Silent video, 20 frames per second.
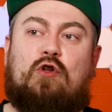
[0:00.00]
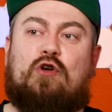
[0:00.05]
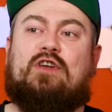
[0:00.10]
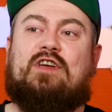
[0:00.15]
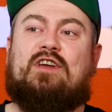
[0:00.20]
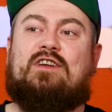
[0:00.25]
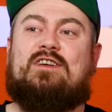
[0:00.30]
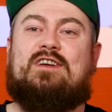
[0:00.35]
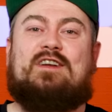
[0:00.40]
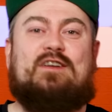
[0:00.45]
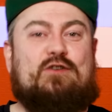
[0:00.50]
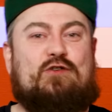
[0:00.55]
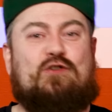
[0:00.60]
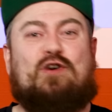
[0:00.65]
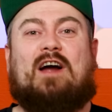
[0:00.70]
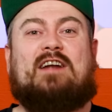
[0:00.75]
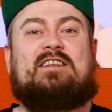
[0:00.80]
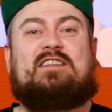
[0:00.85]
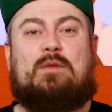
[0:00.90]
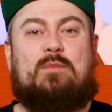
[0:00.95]
Lucan
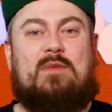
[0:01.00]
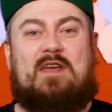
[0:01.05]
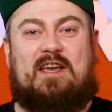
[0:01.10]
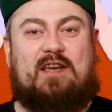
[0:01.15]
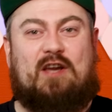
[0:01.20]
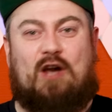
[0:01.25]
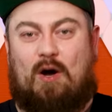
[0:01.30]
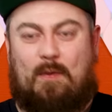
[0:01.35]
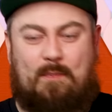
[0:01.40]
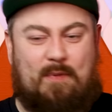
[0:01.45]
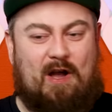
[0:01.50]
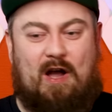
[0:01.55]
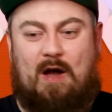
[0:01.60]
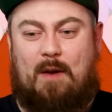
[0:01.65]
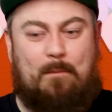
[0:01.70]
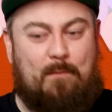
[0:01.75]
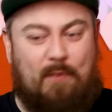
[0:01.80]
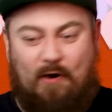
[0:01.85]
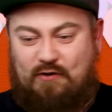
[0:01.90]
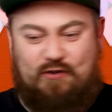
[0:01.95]
tried to make up a
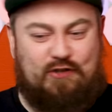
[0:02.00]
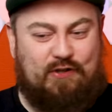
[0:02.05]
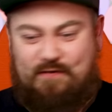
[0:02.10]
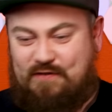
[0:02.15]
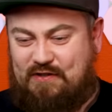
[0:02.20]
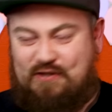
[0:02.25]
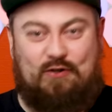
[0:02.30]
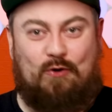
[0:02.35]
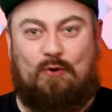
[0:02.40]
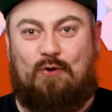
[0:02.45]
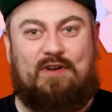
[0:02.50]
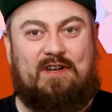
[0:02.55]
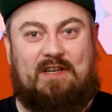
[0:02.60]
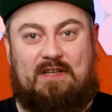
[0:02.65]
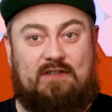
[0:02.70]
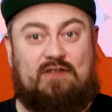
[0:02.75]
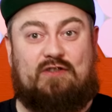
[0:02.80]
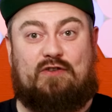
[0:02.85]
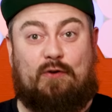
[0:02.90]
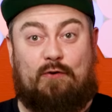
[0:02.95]
bunch of
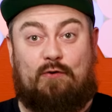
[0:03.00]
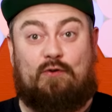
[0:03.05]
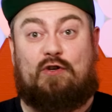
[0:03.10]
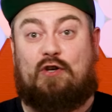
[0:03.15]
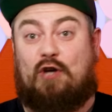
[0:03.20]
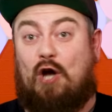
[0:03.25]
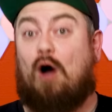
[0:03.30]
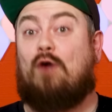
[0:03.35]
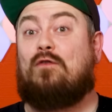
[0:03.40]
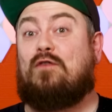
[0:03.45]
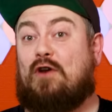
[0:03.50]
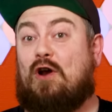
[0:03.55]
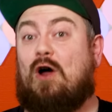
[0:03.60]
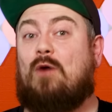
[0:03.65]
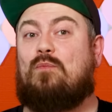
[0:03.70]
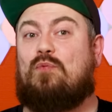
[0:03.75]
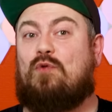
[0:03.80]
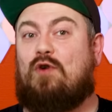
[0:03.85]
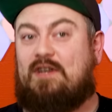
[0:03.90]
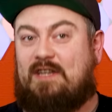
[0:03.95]
stories to cover
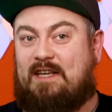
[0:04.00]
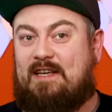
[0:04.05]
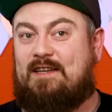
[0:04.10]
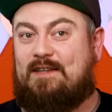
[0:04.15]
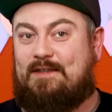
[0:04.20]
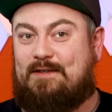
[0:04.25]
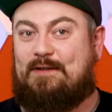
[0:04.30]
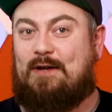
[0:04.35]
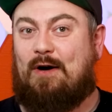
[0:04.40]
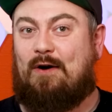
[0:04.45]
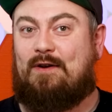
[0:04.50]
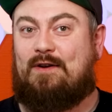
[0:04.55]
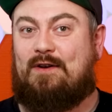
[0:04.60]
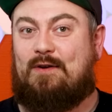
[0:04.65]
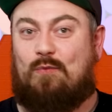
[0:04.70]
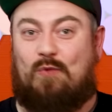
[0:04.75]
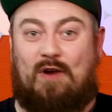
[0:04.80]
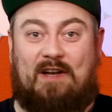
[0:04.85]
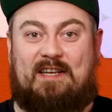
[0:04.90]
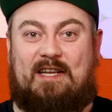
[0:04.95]
up what he had
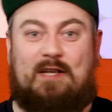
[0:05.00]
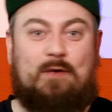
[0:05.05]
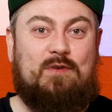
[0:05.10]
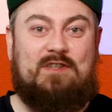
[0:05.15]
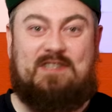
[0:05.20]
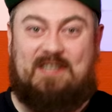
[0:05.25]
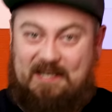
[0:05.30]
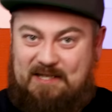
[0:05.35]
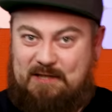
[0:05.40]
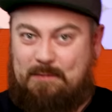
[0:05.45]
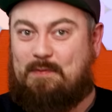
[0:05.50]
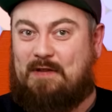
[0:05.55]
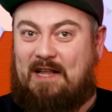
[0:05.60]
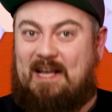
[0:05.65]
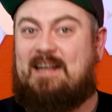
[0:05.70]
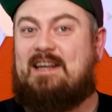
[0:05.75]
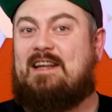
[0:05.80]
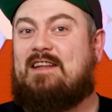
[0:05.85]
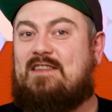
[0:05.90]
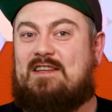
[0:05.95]
done when he was
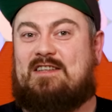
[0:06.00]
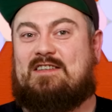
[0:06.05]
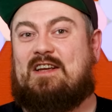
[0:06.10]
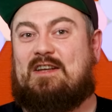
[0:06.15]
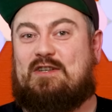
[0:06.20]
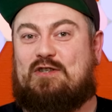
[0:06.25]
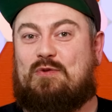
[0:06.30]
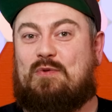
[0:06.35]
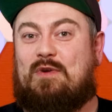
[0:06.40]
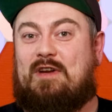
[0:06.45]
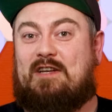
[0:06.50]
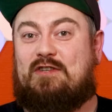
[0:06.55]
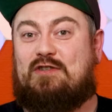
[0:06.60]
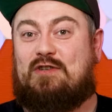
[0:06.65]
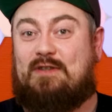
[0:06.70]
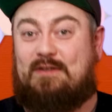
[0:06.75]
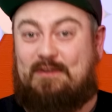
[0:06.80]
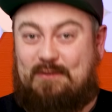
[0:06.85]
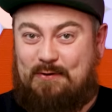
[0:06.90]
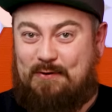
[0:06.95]
explaining the
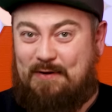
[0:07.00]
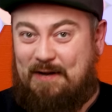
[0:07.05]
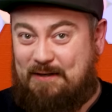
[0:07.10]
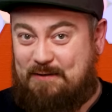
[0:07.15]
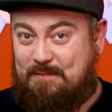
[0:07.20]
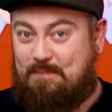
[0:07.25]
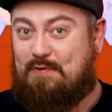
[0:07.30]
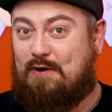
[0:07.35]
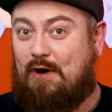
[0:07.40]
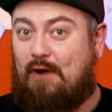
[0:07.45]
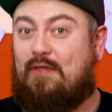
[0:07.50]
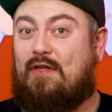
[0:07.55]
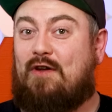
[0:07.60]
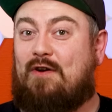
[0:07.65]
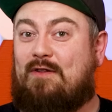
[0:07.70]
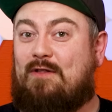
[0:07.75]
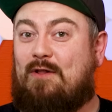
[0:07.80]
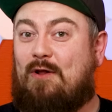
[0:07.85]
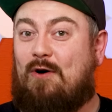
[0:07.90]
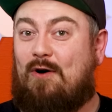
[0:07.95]
situation to his brother
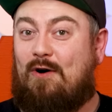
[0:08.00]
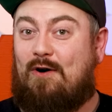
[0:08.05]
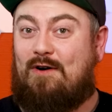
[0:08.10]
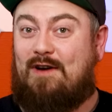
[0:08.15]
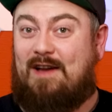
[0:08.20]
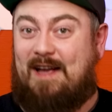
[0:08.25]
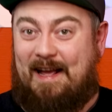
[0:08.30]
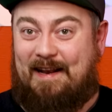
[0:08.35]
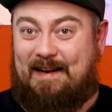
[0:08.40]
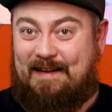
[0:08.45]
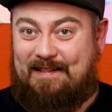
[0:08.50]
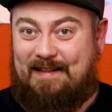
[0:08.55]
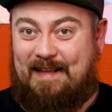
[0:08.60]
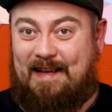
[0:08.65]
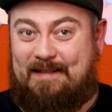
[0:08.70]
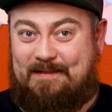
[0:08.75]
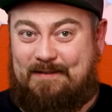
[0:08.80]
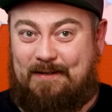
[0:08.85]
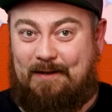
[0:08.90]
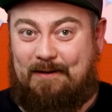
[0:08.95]
in law in a
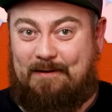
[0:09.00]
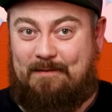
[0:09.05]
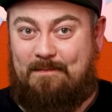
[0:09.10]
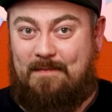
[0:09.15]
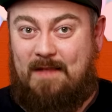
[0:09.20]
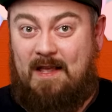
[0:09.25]
letter.